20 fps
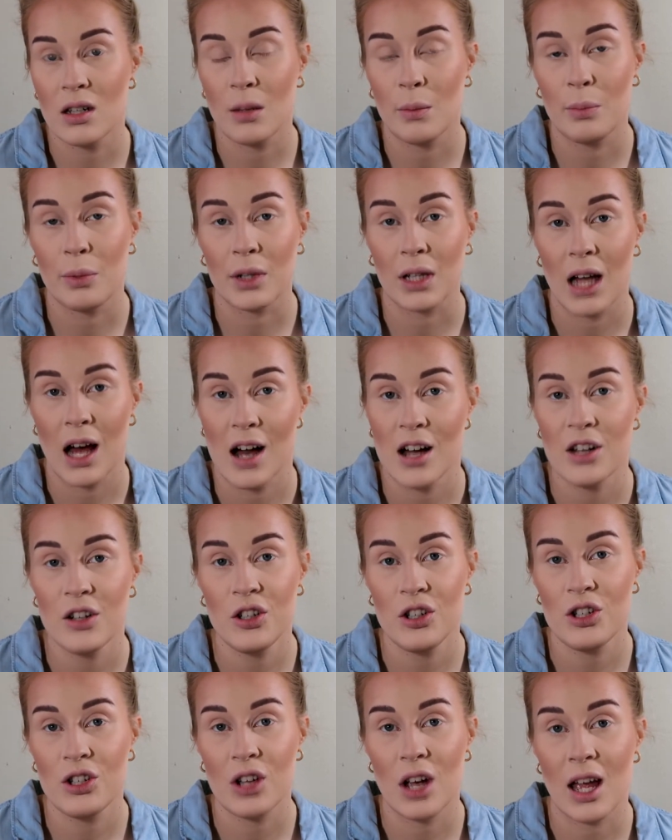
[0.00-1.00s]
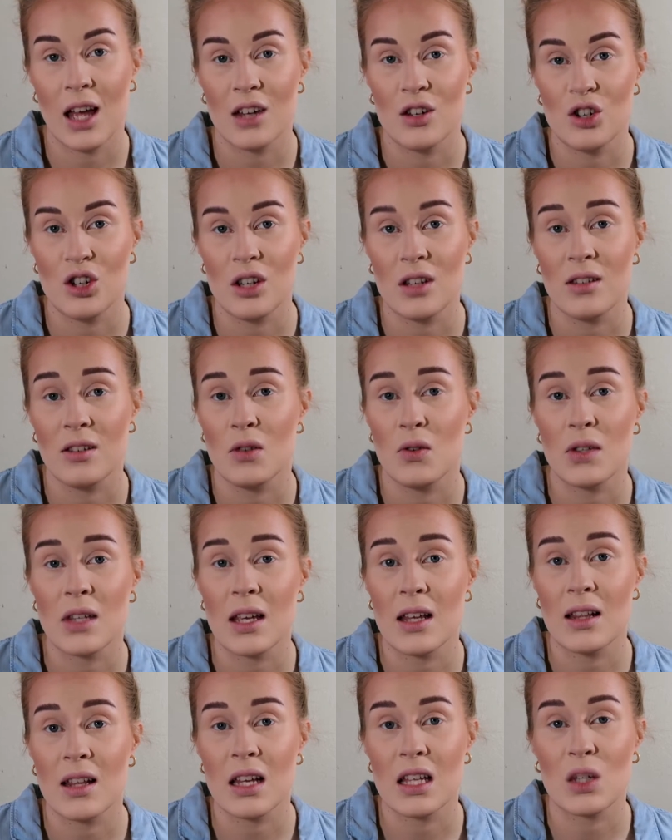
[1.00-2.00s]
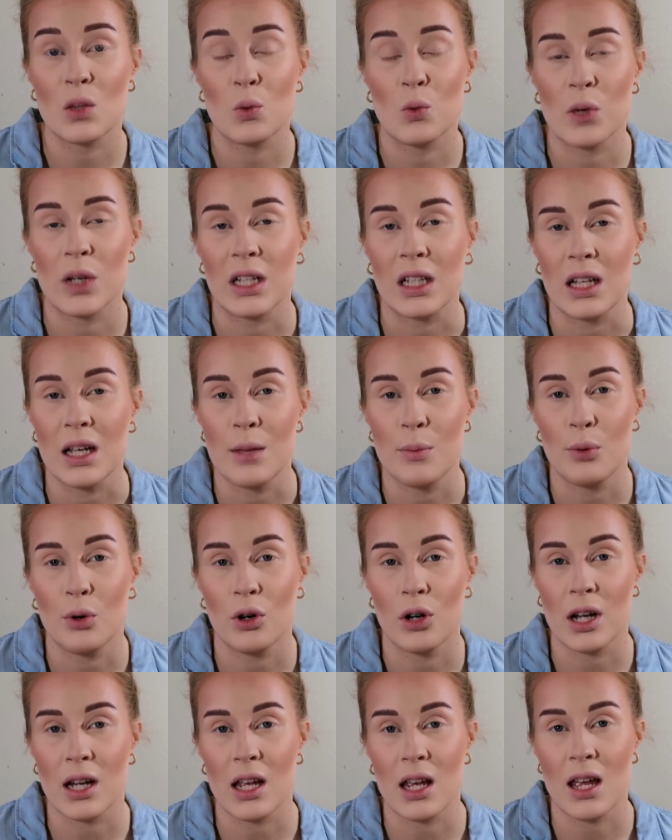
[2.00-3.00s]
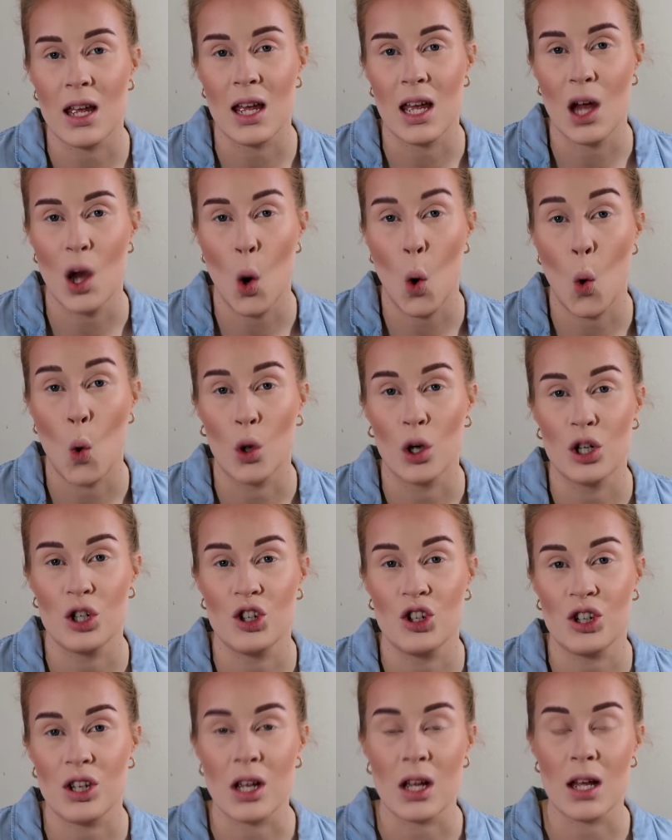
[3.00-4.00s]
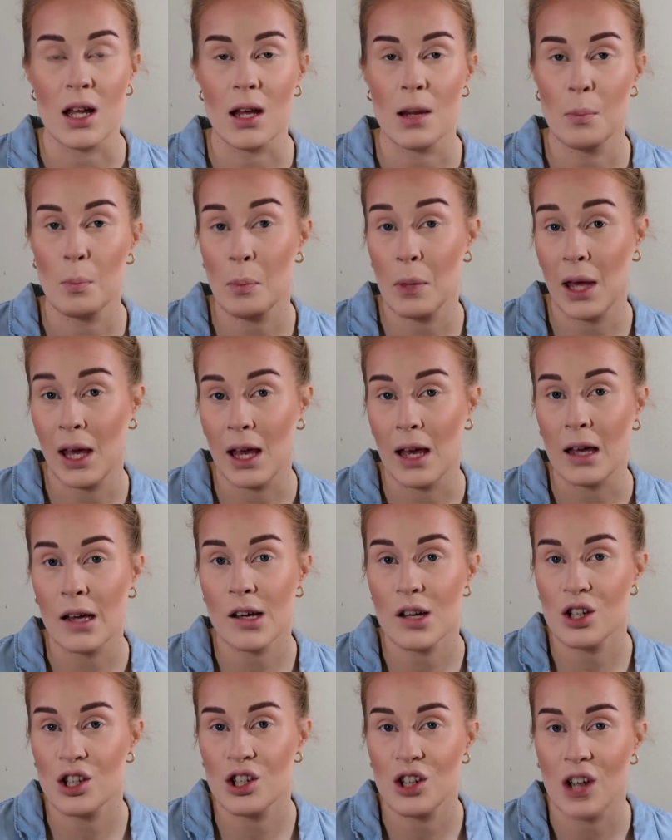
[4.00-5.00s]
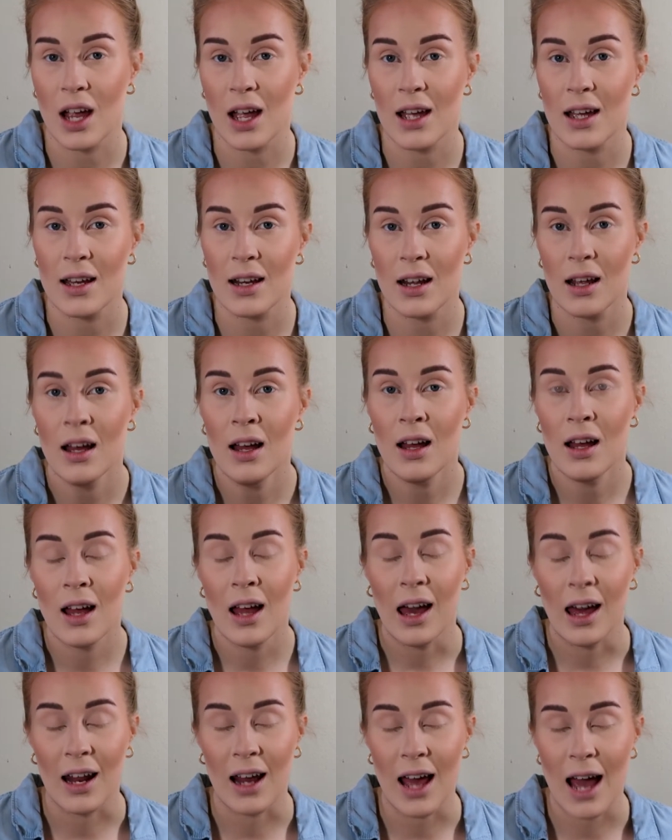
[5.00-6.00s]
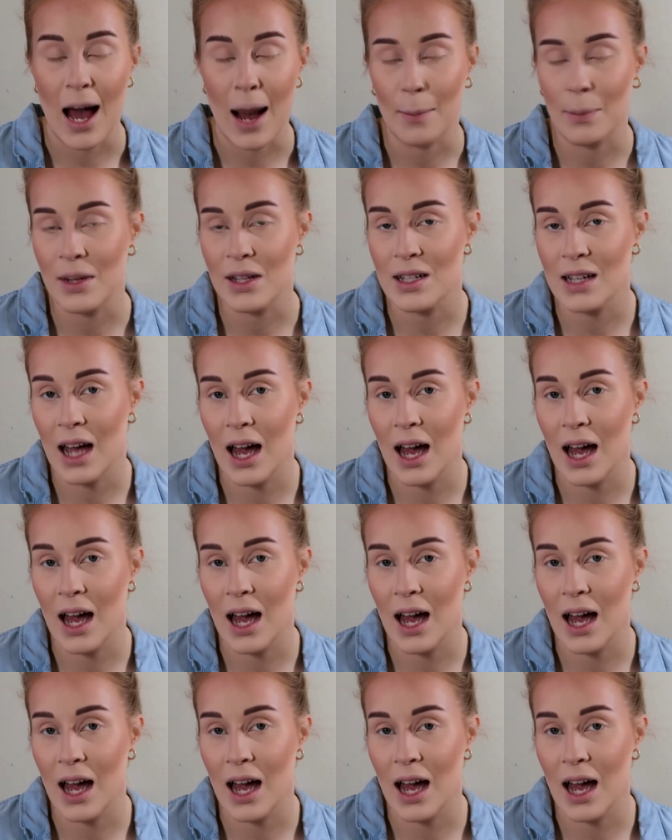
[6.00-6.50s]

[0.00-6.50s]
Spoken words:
to blush, and she's using this really pretty orangey pink shade, and I happen to